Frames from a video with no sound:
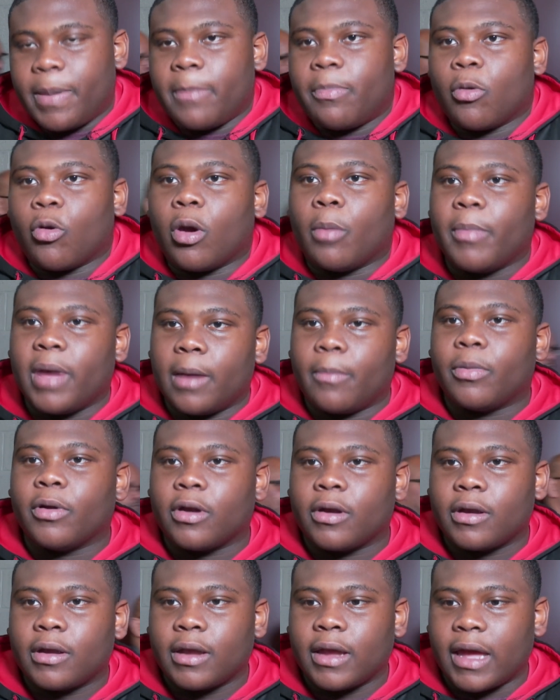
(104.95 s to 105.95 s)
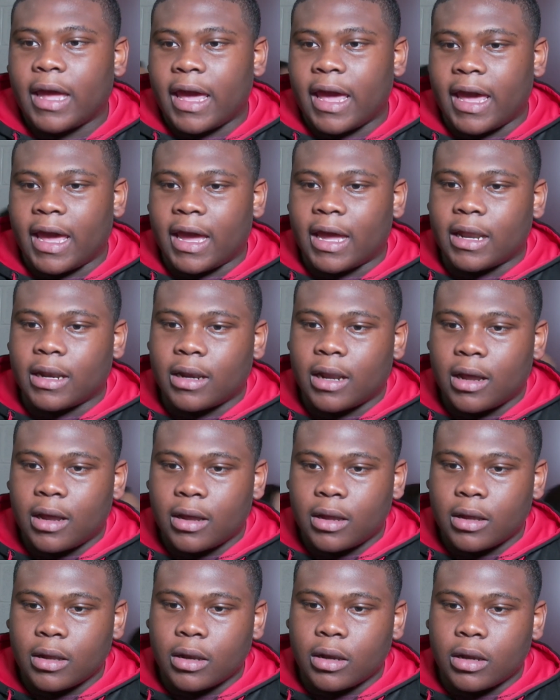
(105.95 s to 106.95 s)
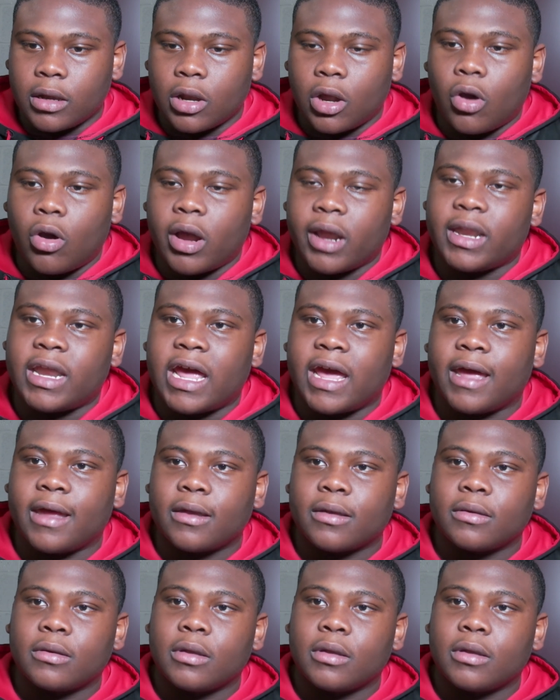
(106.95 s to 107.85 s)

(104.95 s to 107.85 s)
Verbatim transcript: people remember and knowing that